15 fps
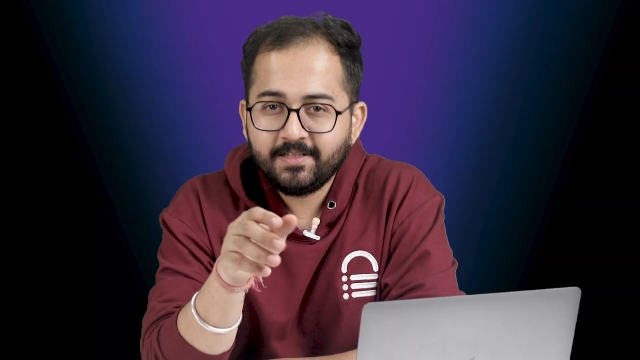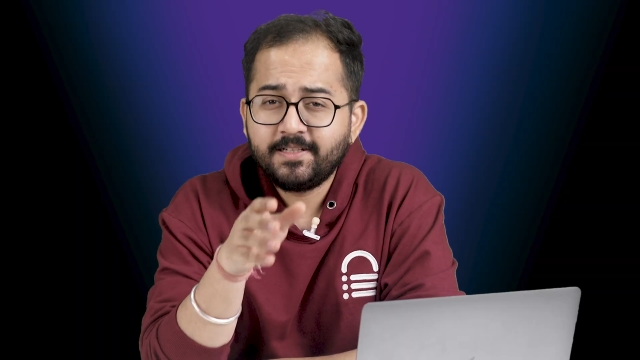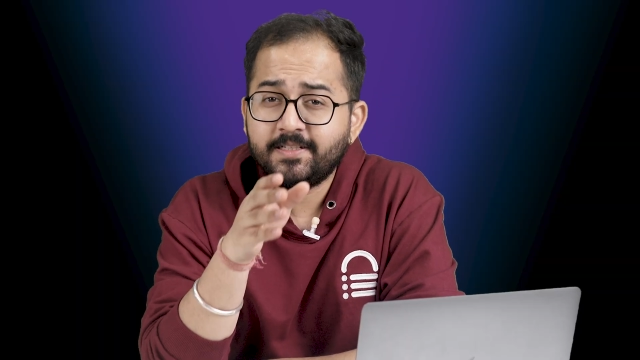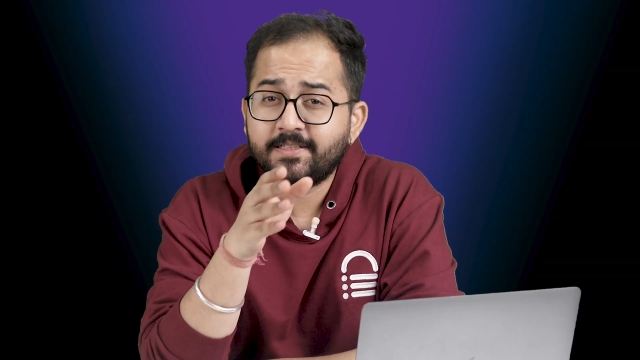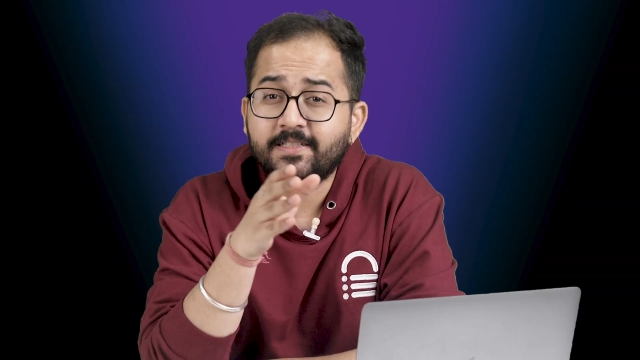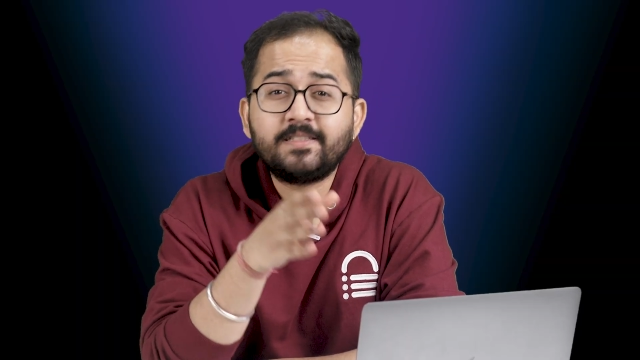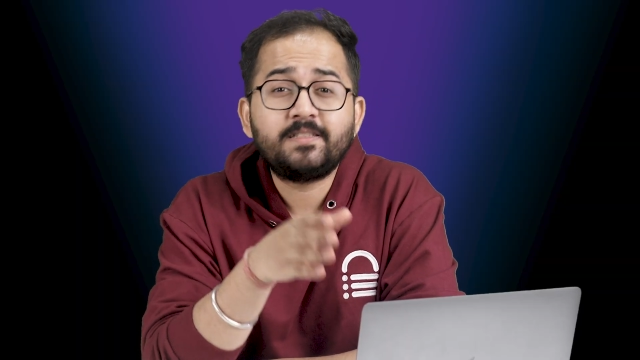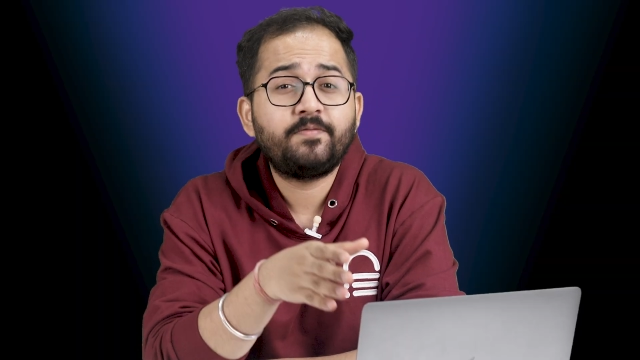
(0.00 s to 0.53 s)

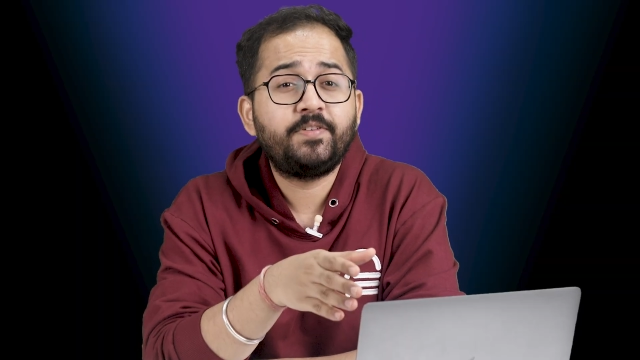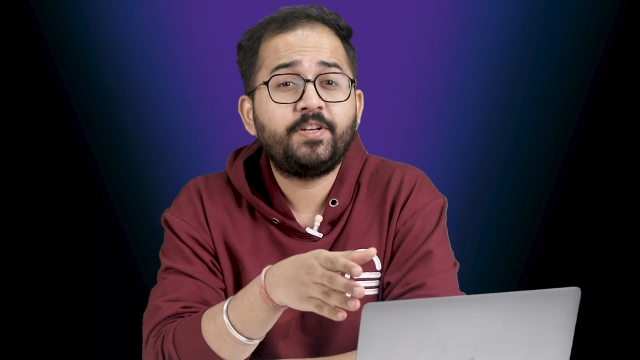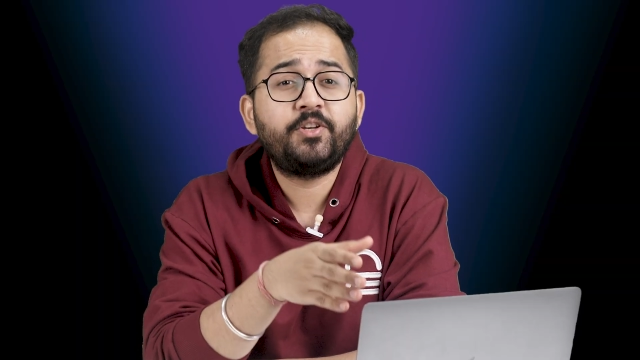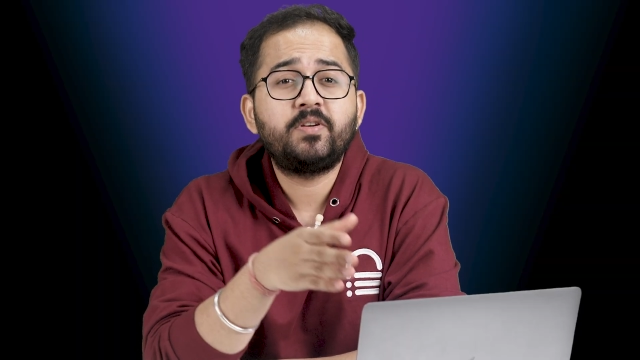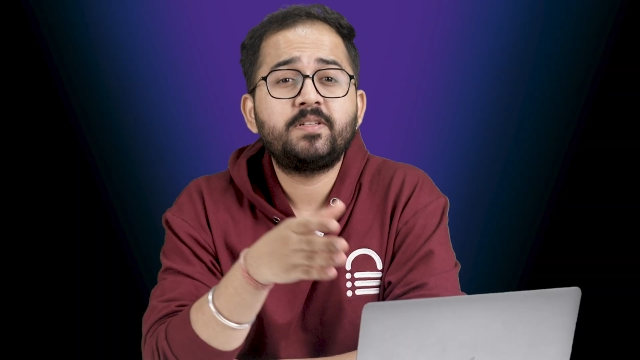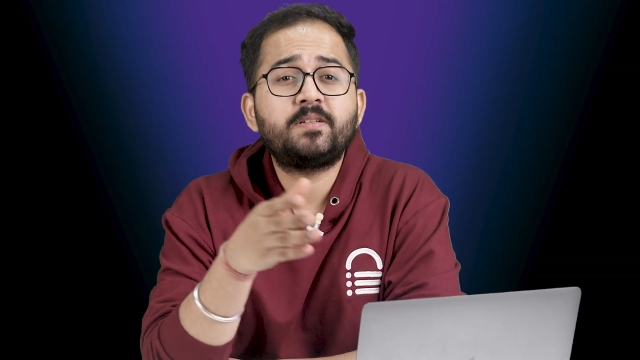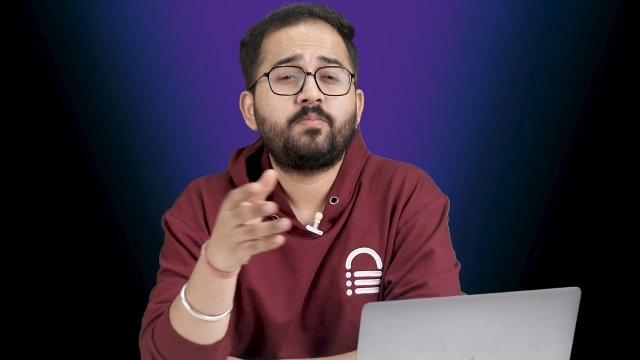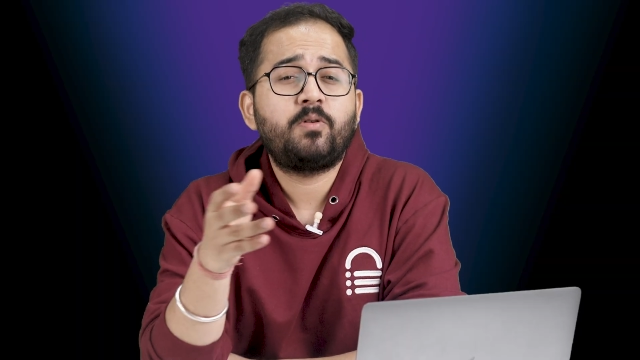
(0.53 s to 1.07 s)
Since the
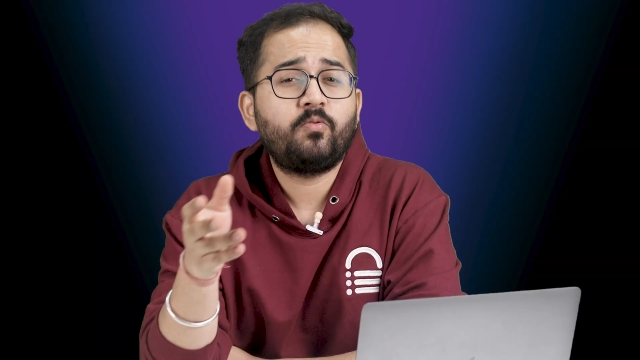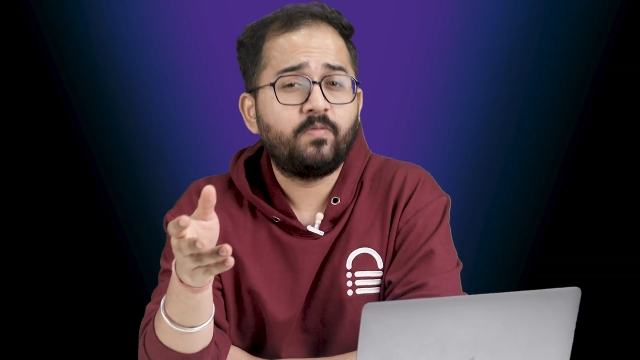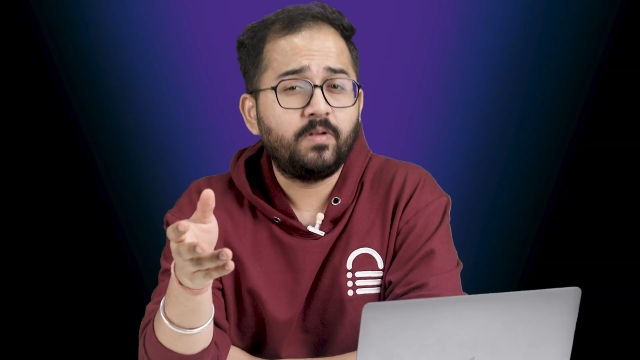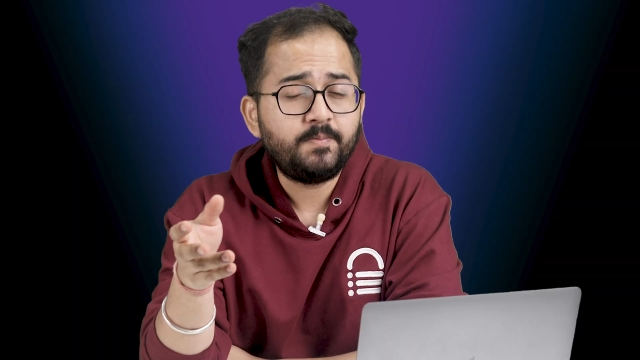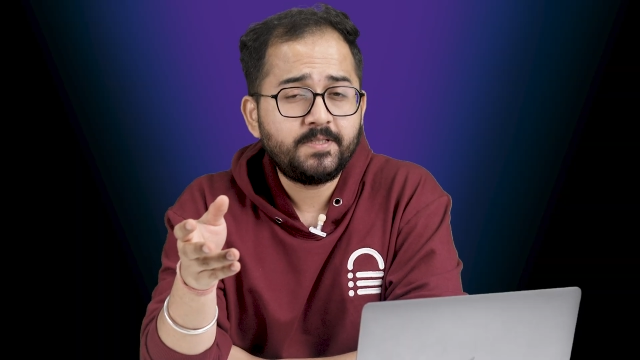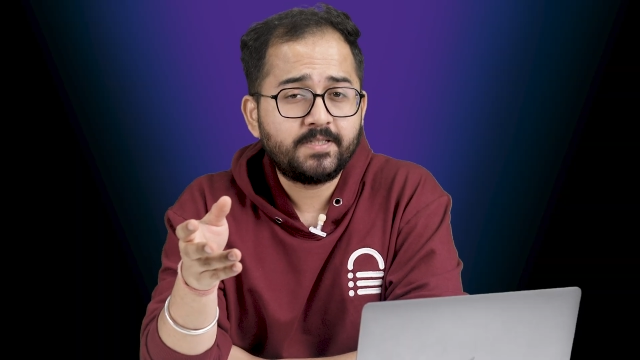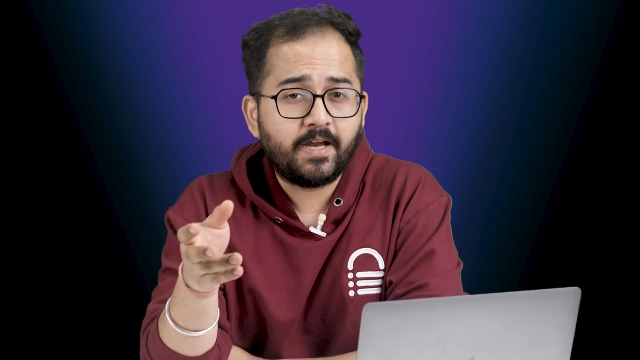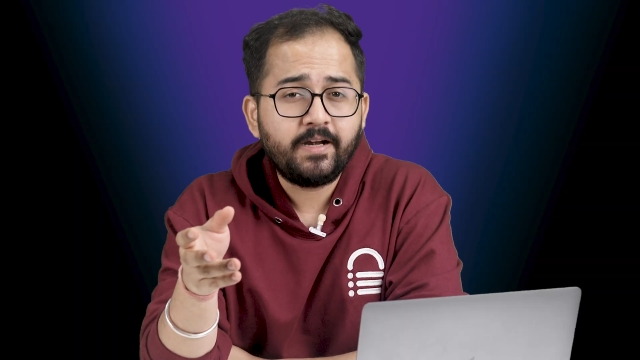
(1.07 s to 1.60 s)
video is about
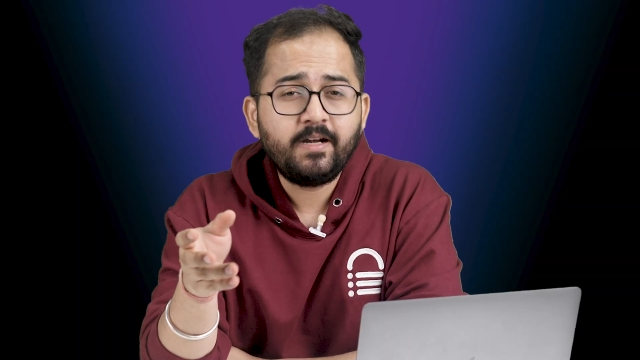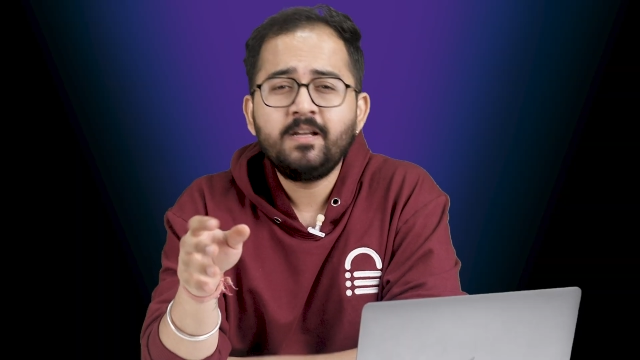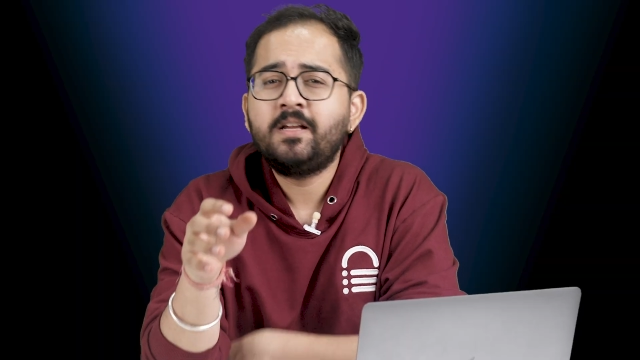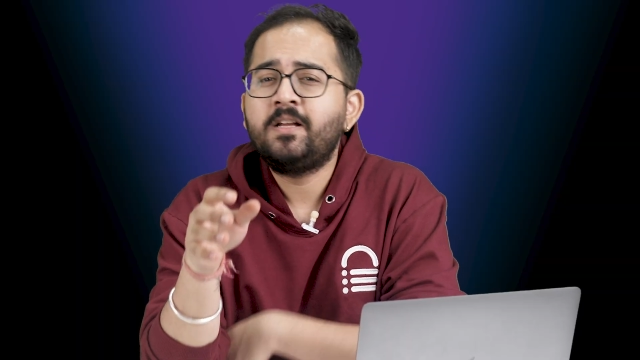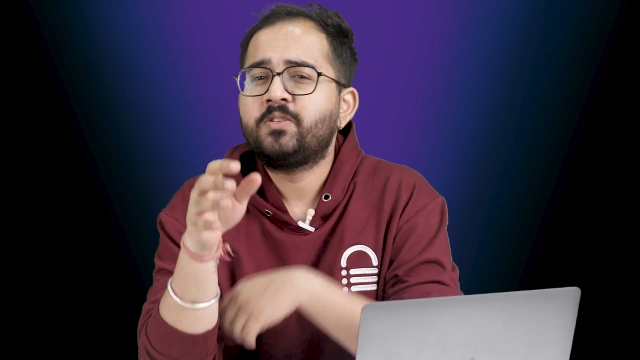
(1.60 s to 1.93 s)
website,